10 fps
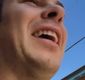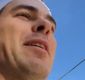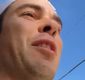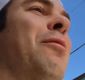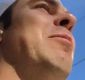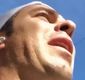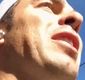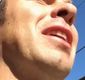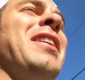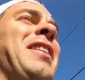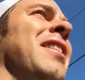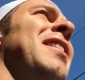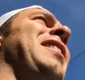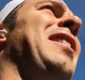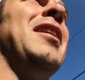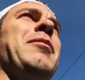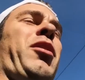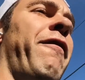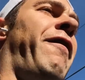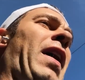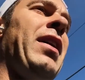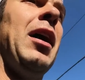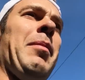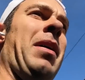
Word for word: can't stop smiling. I'm so fired up.